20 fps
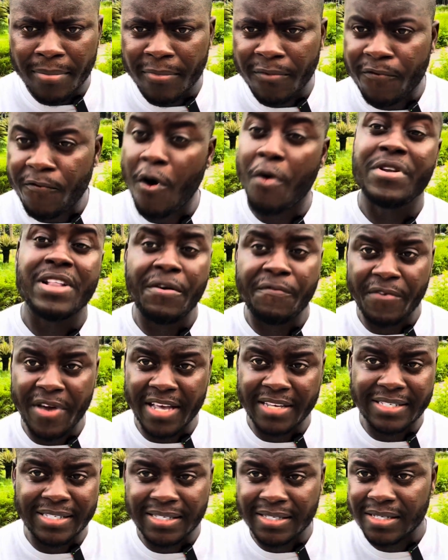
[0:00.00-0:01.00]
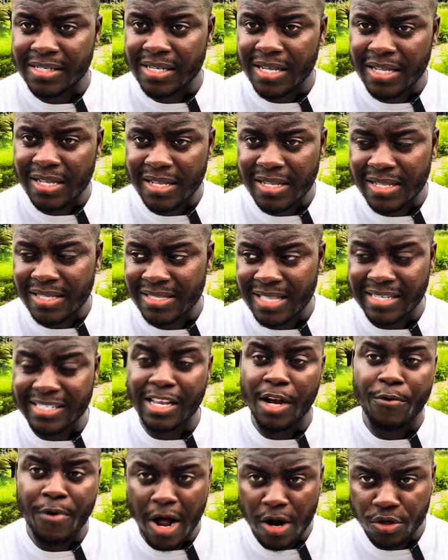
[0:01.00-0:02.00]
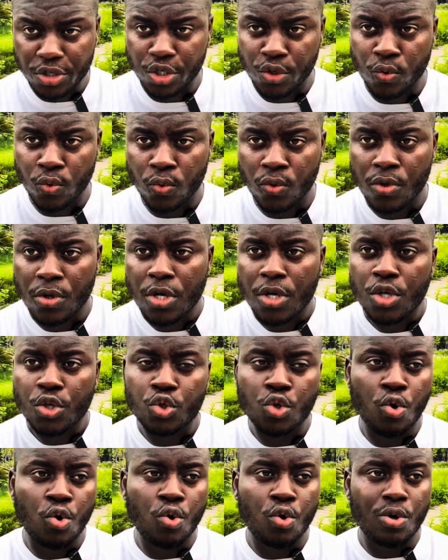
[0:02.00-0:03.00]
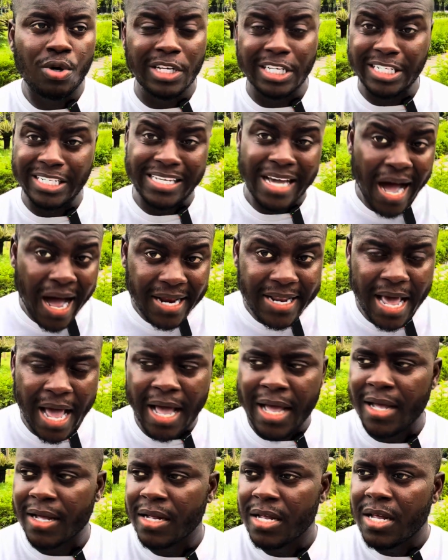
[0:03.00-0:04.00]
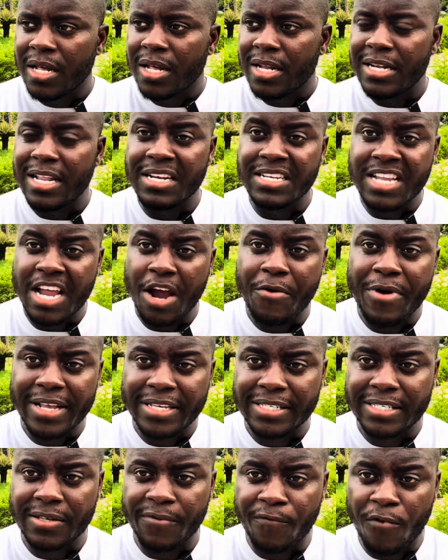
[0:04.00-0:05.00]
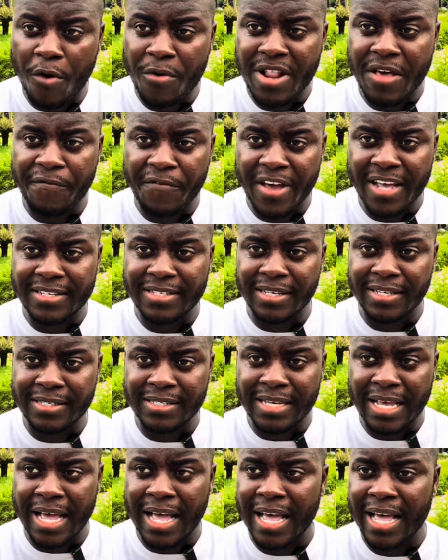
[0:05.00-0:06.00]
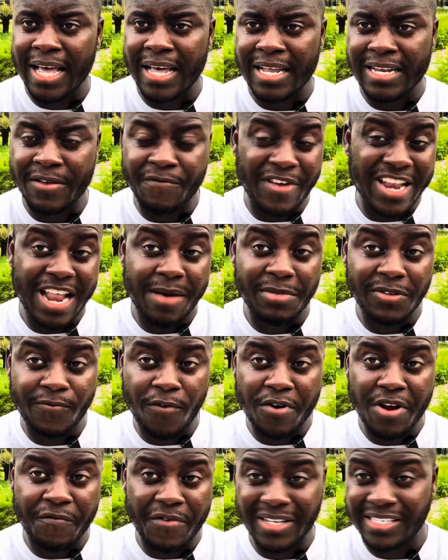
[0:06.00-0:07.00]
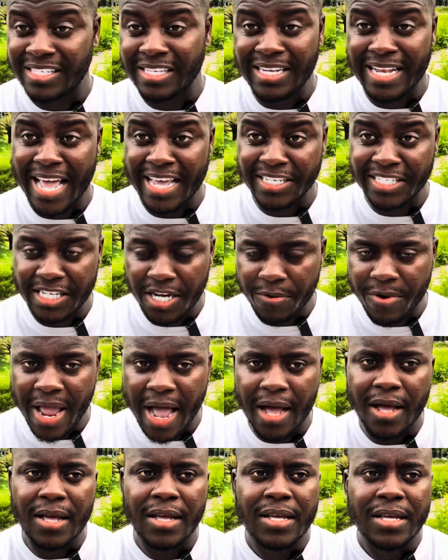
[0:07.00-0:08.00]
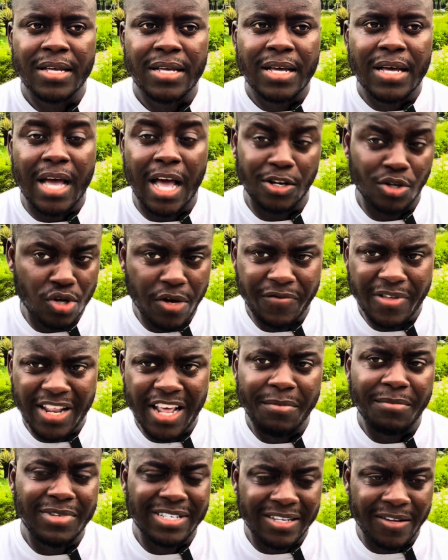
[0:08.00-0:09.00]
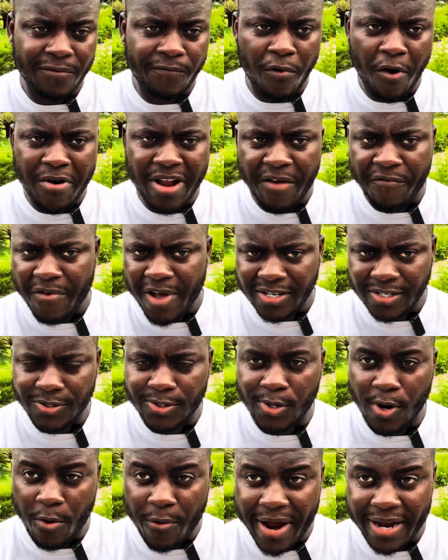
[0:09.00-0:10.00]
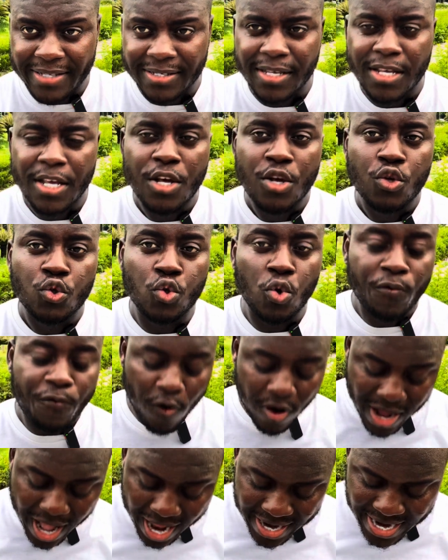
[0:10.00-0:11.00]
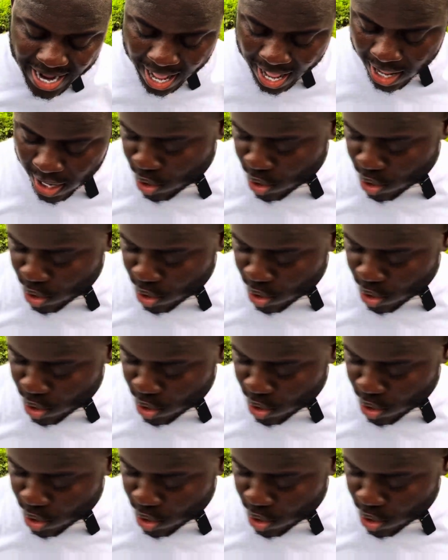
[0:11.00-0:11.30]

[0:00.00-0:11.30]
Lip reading: foreign affairs that's around you. So in Ghana, the nearest foreign affairs is the Vietnamese foreign affairs is Nigeria. I don't know if the name foreign affairs is correct. So for Ghana,